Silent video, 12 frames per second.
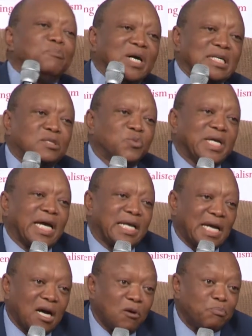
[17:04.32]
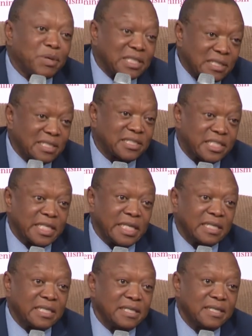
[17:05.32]
but we are now petitioning
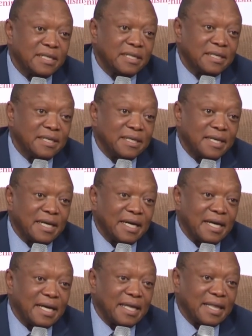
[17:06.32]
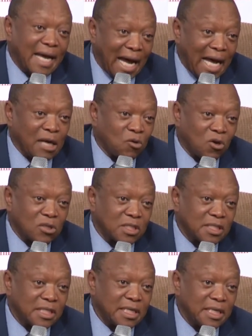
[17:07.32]
the High Court,
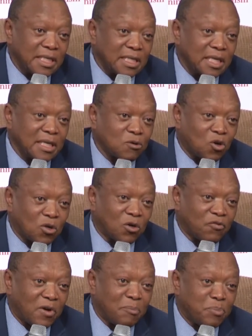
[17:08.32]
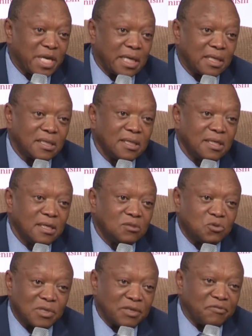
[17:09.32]
the Court of Appeal,
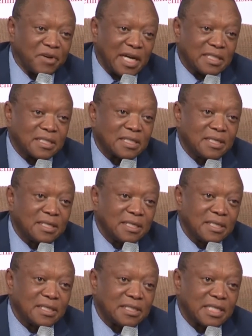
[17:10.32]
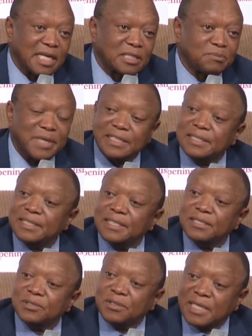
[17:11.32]
to reverse his judgment.
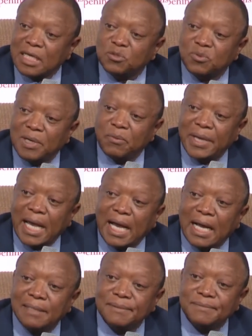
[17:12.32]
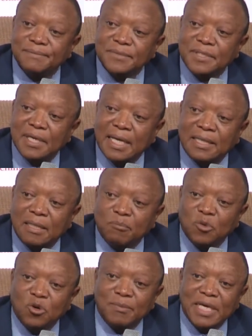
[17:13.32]
So that's where we are at the
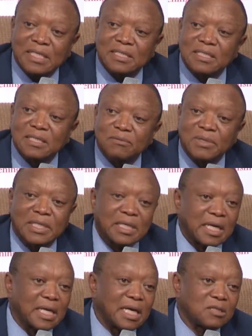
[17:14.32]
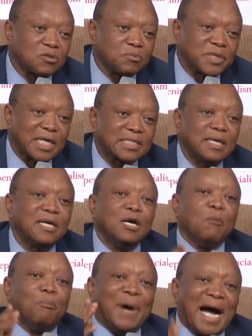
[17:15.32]
moment with regard to PRASA.
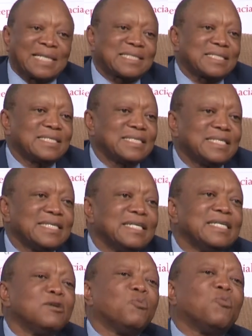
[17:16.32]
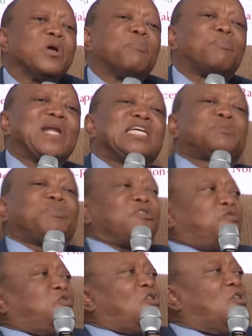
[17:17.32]
But we place
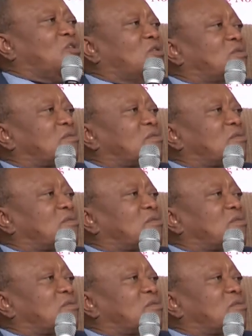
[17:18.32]
before